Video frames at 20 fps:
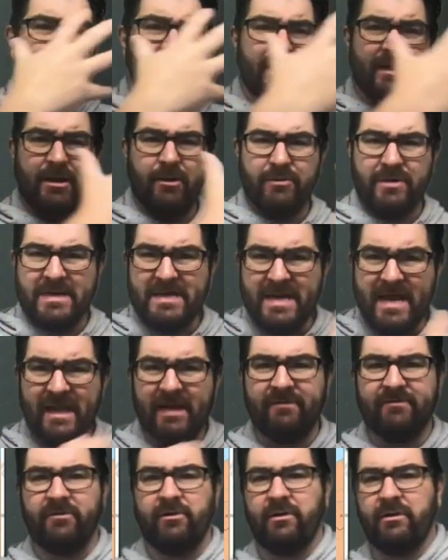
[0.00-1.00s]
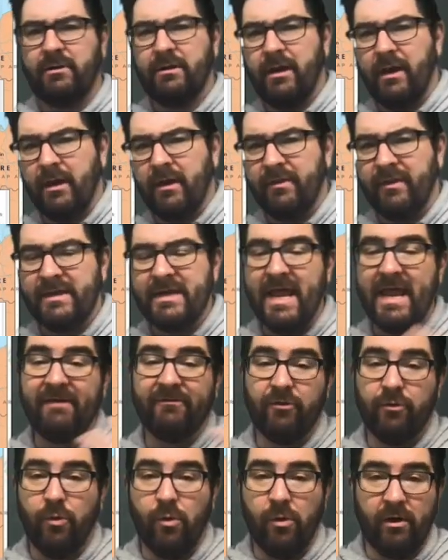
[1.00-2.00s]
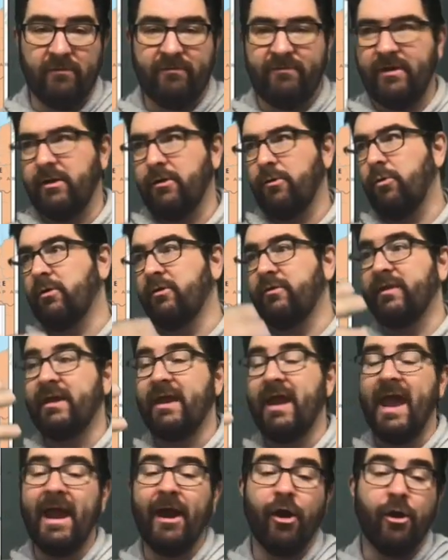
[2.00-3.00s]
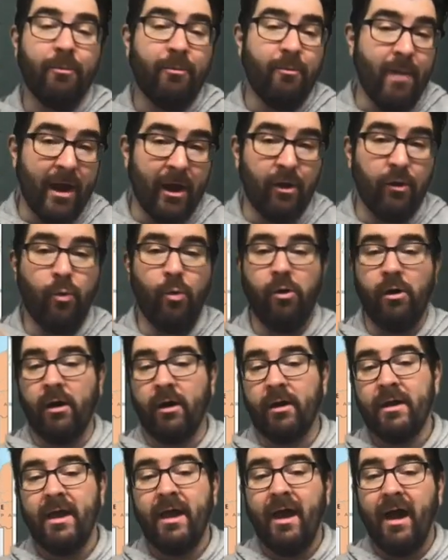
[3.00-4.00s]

the naval warfare or the air war